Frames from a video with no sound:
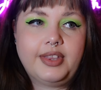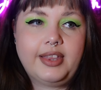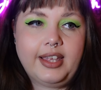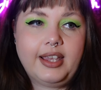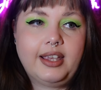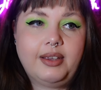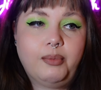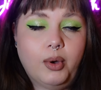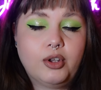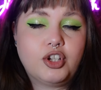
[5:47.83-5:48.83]
they
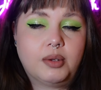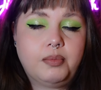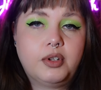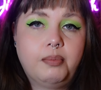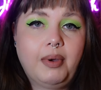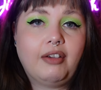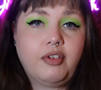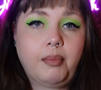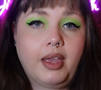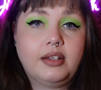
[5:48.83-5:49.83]
worshipped
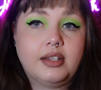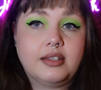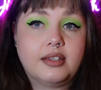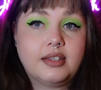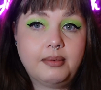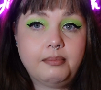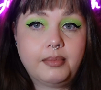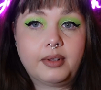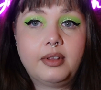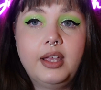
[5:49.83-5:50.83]
Baphomet as a
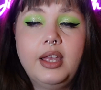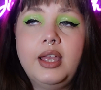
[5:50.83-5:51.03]
symbol